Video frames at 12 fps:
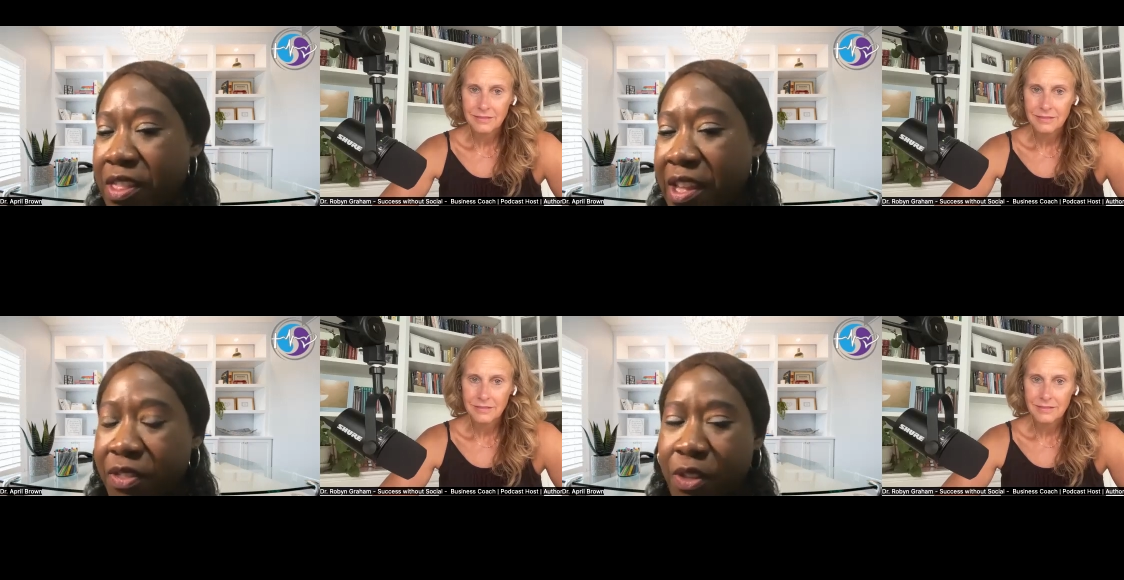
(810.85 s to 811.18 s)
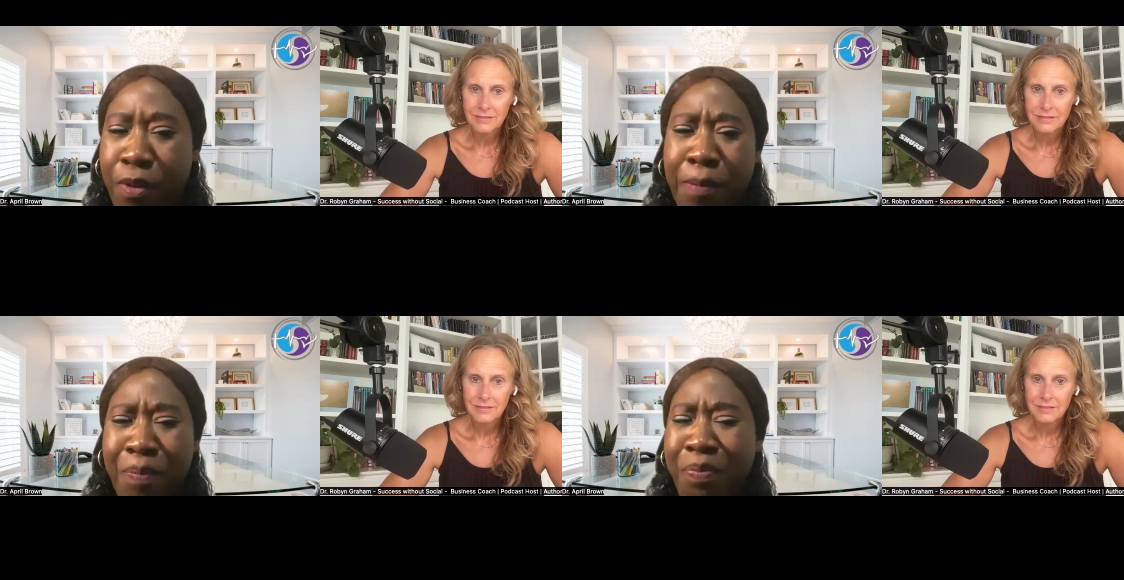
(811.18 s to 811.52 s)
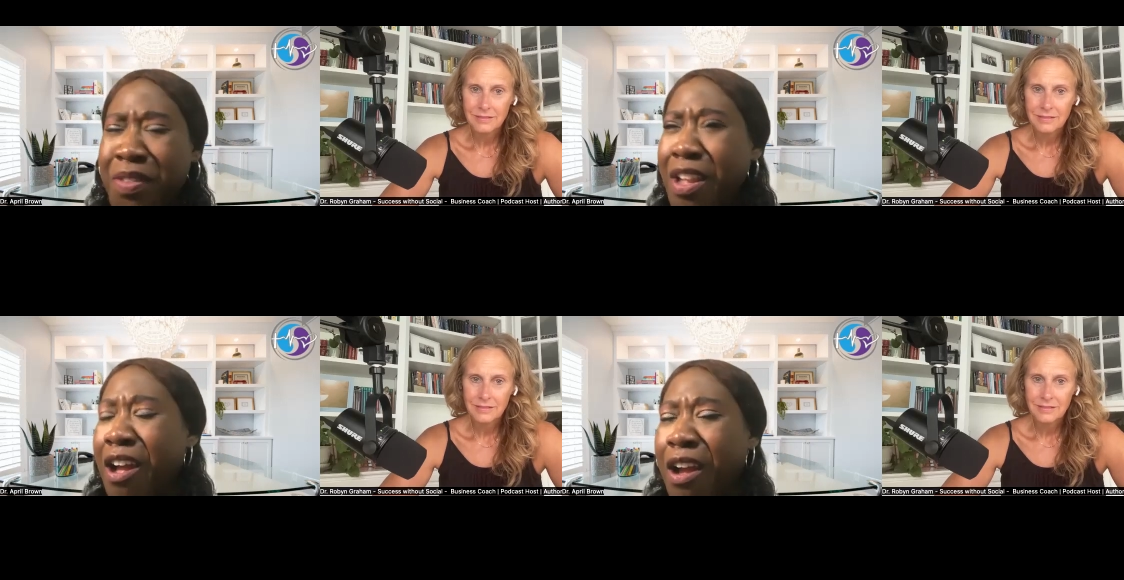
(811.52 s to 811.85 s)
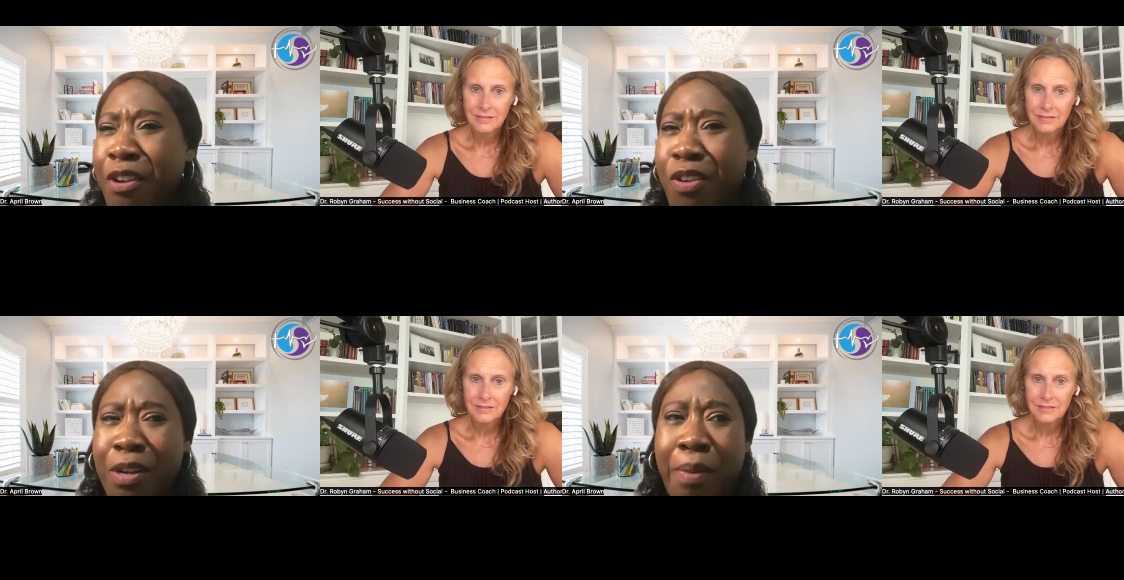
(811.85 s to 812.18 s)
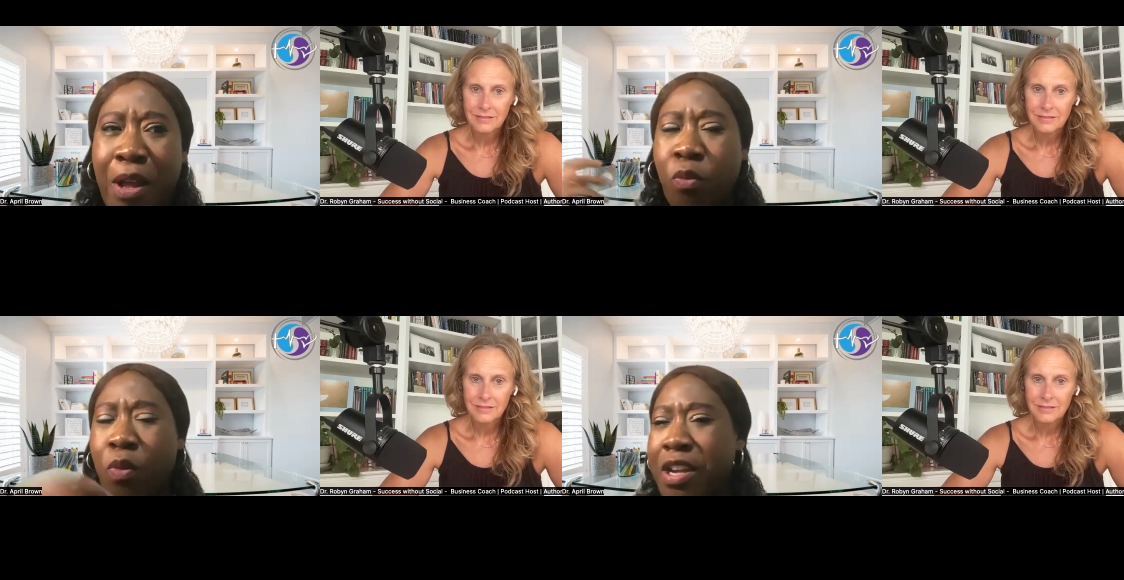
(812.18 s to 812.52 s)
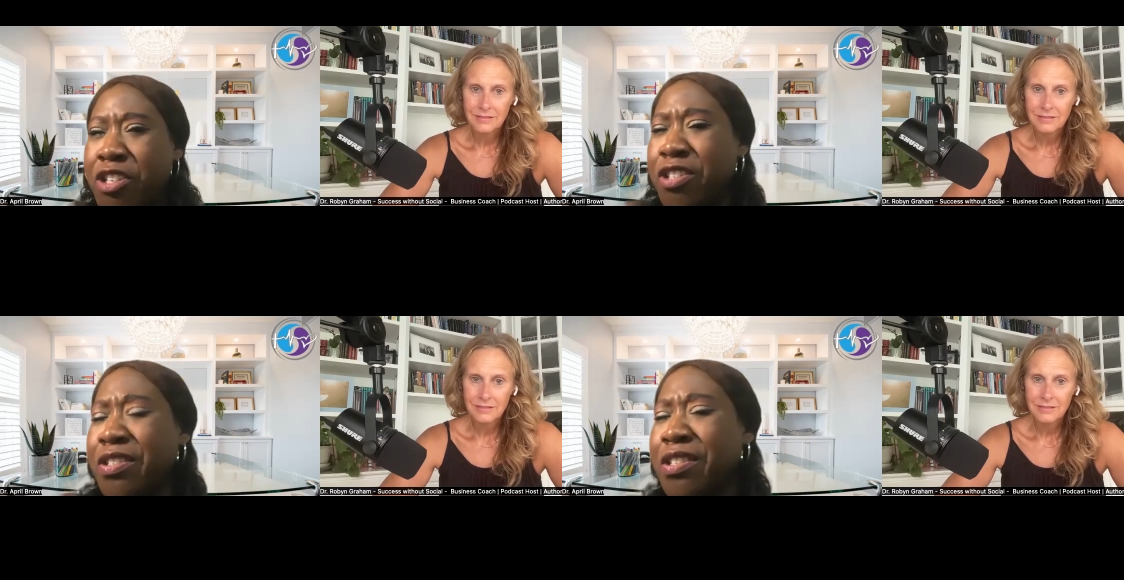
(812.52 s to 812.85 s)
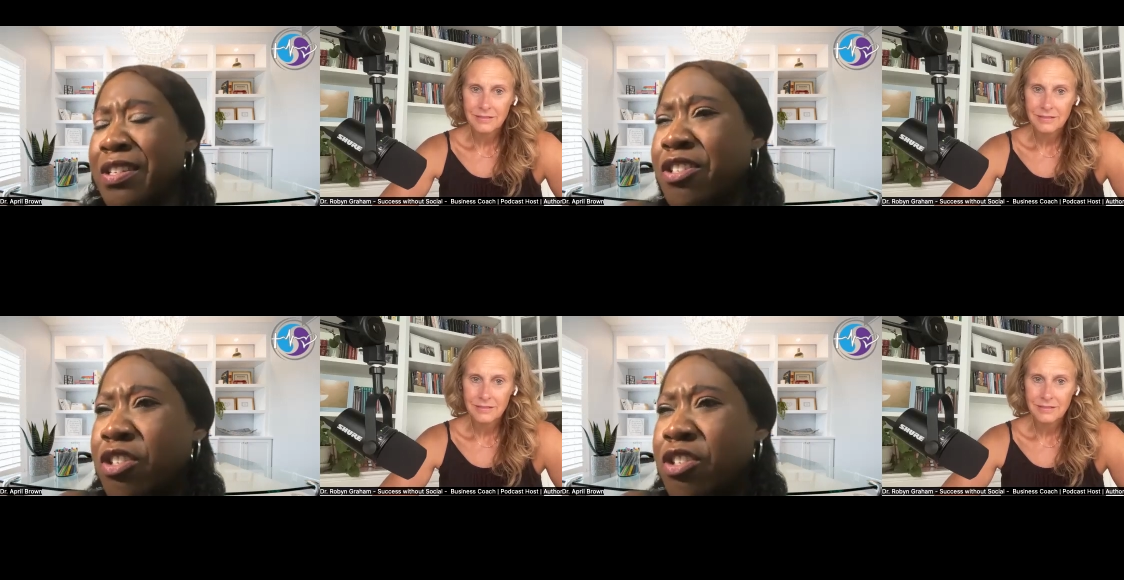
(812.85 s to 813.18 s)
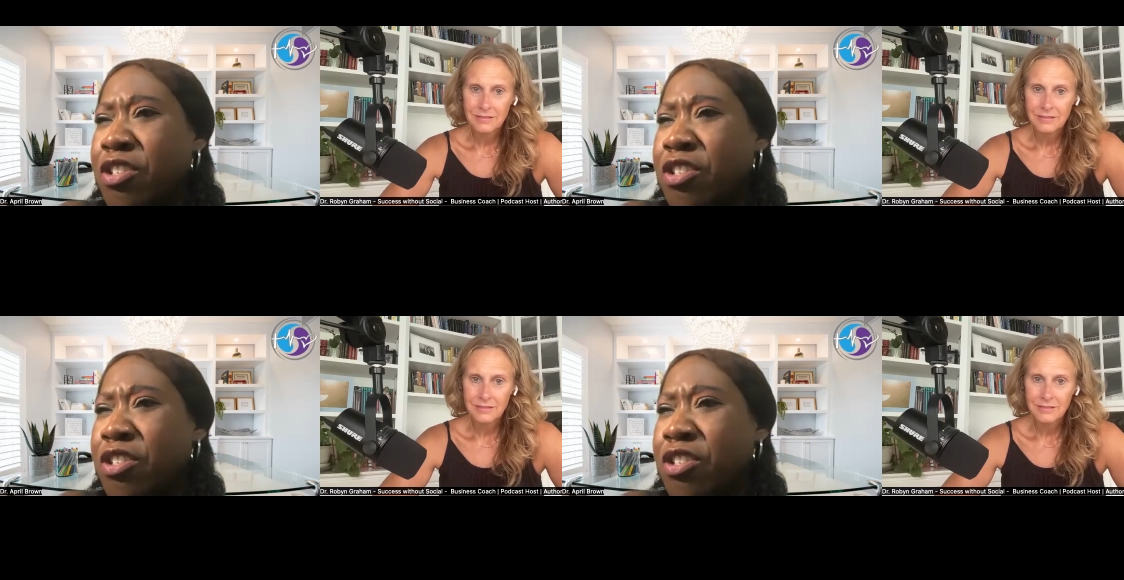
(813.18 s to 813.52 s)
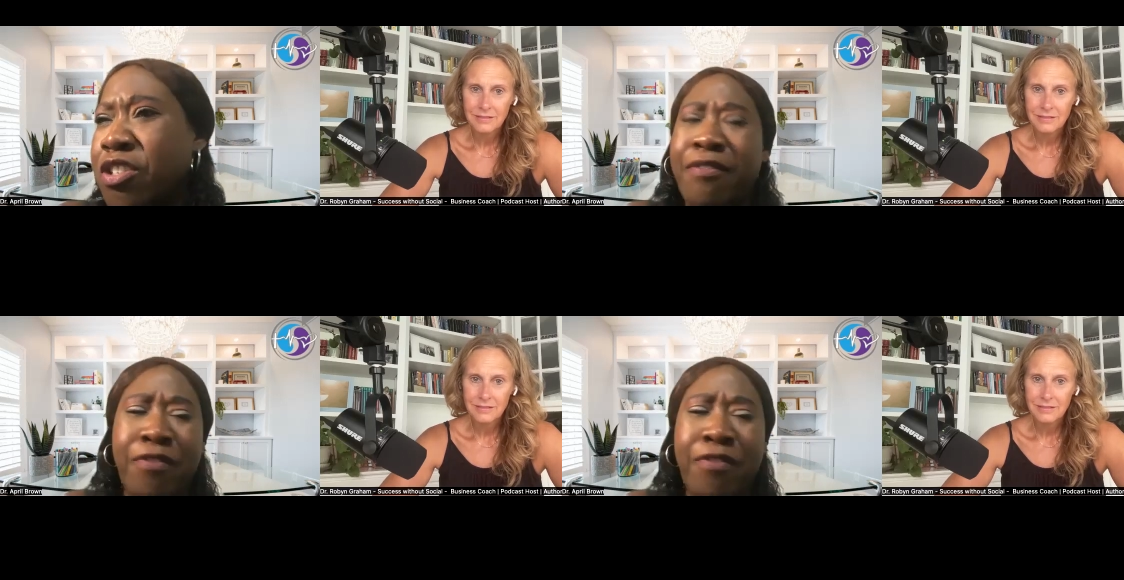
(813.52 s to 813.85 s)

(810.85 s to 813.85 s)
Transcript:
Speaker 1: And they were arguing about washing dishes, and they have